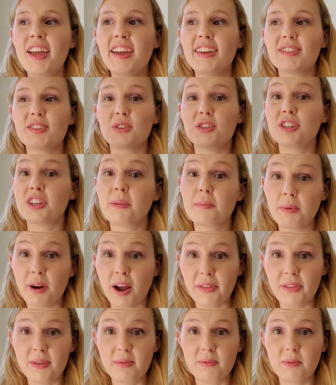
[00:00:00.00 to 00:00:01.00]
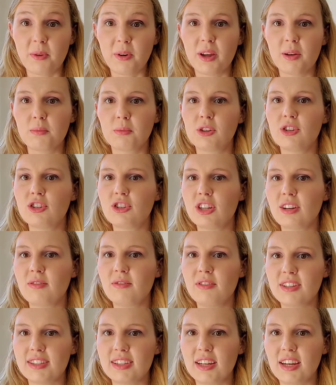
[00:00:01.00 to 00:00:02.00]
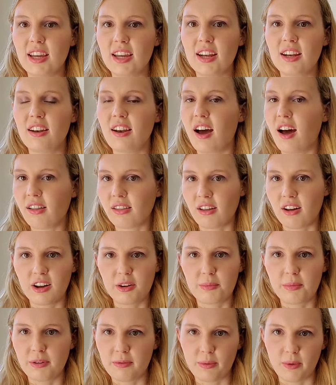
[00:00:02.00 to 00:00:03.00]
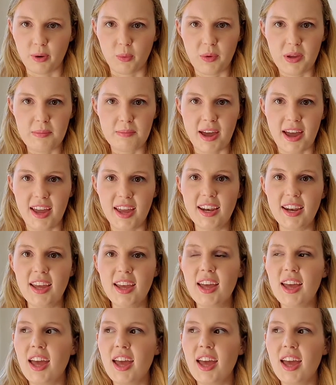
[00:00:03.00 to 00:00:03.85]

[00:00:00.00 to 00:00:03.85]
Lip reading: So she had brought them for him when she had visited not long before we met,